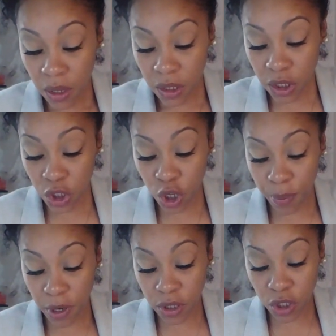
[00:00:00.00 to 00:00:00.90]
This is your
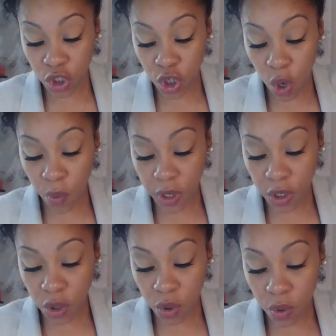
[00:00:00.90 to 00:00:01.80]
person showing
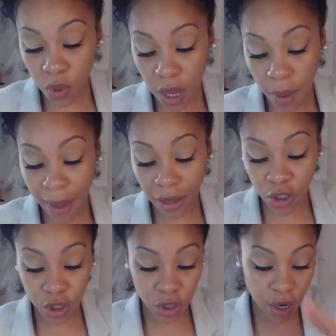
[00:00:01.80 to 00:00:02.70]
you
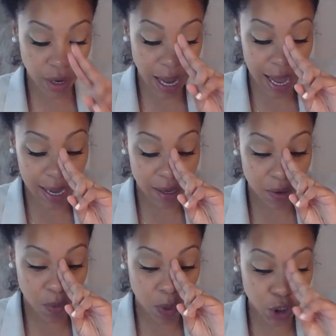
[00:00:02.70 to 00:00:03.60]
about your third eye,
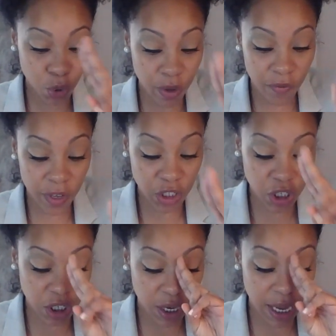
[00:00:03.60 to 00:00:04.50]
what you
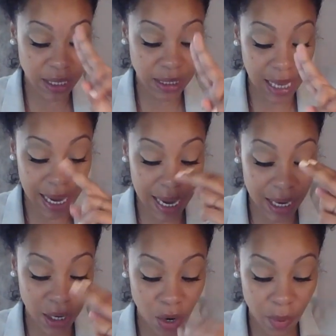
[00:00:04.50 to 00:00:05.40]
envision, your insight
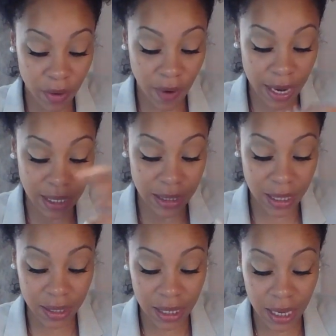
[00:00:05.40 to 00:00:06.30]
in and knowing, right? It's
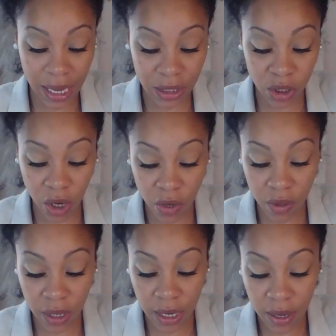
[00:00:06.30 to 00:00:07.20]
nothing
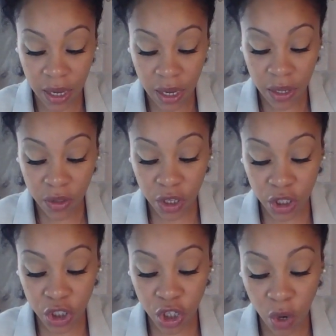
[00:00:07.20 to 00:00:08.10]
externally. They're
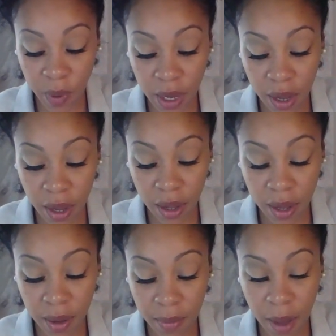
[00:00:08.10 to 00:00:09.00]
showing
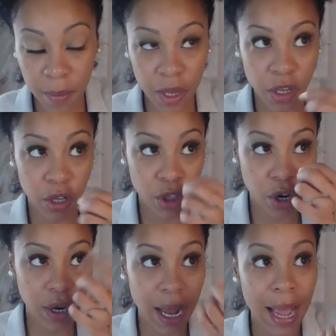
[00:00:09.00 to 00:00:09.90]
up in your
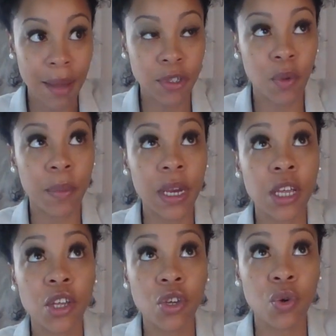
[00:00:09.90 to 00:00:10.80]
third eye. So
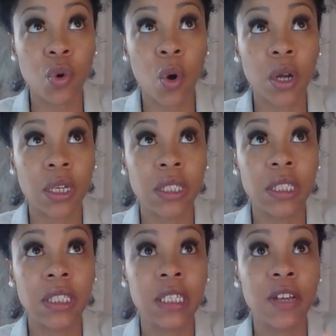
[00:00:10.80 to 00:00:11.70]
many of you on a
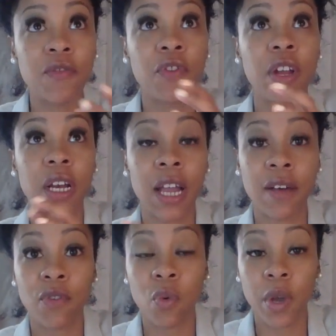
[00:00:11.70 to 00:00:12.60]
different
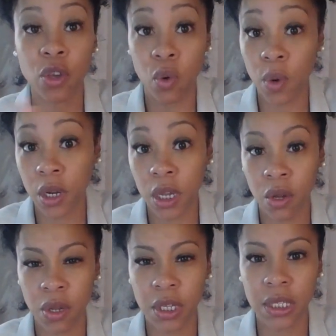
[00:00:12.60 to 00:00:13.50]
level where you're
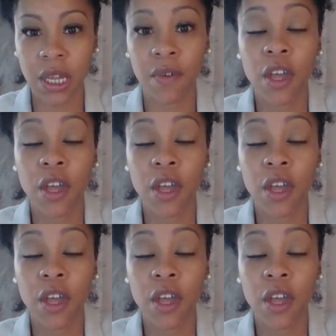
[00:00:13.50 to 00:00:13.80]
working on yourself,